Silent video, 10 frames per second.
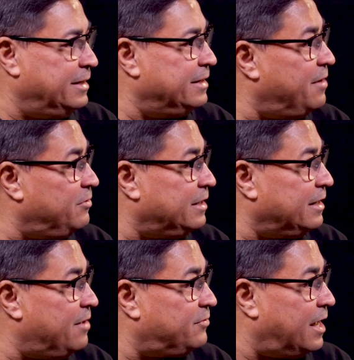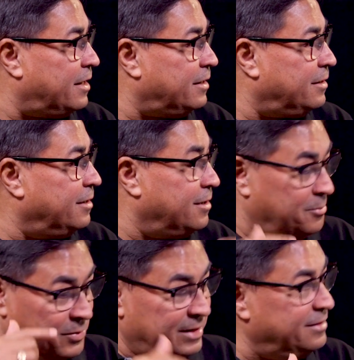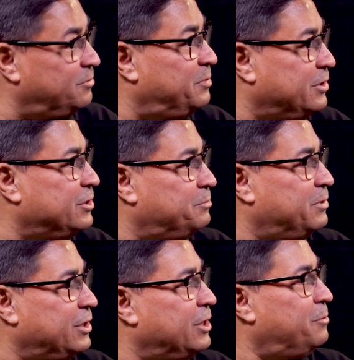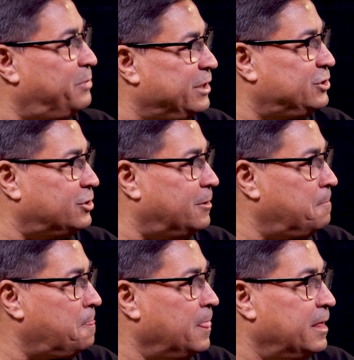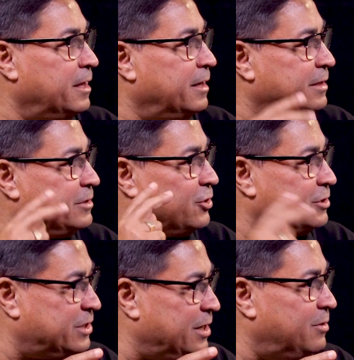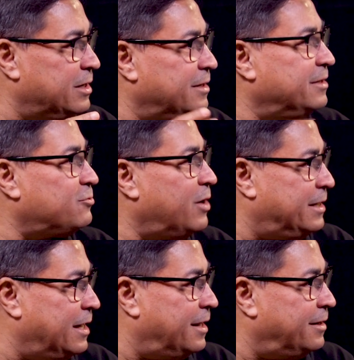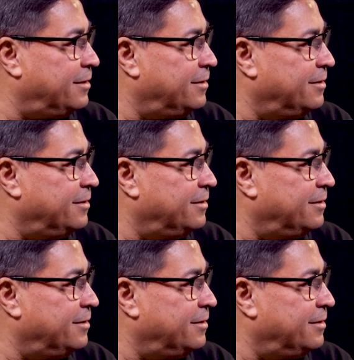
He did everything left-handed. But in this particular picture, he's got a cigarette in his right hand.